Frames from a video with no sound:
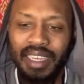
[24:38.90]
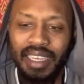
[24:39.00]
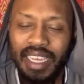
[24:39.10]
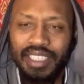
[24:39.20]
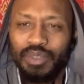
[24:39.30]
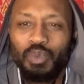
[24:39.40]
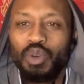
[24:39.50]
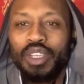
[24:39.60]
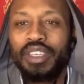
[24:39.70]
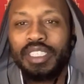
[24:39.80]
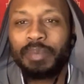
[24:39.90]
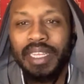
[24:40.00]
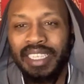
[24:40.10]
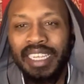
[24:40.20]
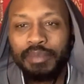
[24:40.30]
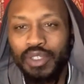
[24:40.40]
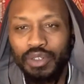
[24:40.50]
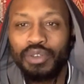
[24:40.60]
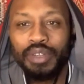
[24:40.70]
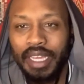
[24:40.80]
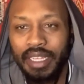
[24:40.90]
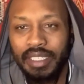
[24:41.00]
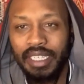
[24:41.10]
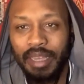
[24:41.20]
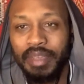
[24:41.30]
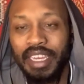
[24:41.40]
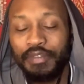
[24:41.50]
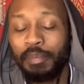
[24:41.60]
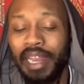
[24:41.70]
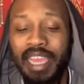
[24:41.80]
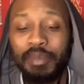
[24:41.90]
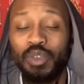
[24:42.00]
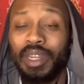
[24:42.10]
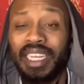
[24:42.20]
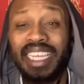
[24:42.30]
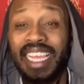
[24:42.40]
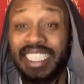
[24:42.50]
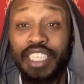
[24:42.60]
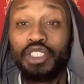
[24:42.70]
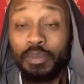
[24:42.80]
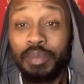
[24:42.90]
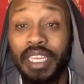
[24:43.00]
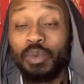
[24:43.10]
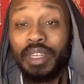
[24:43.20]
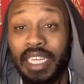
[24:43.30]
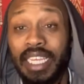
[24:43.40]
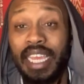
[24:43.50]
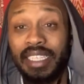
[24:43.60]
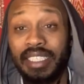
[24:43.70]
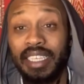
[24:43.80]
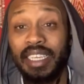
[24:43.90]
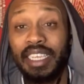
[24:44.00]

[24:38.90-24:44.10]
it's what are you expecting him to do there? Do you know what I mean? If you play him as one of the 8s, he should be as one of the 8s.